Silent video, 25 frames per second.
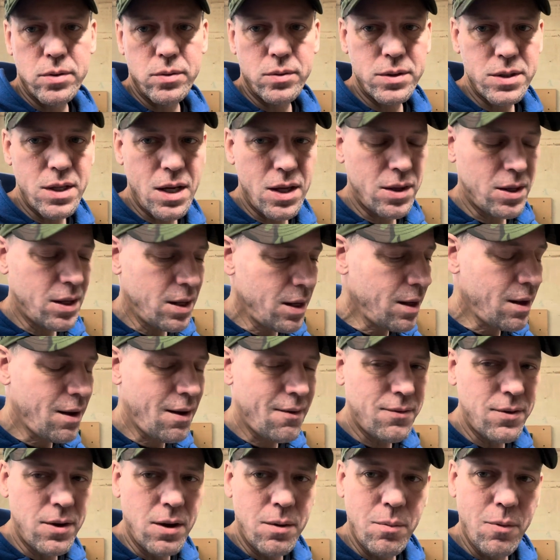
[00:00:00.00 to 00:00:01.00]
which I think
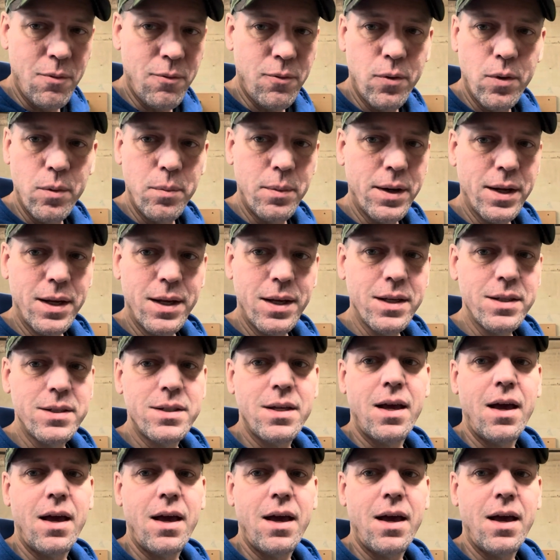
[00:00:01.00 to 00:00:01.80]
I've done before, but I guess I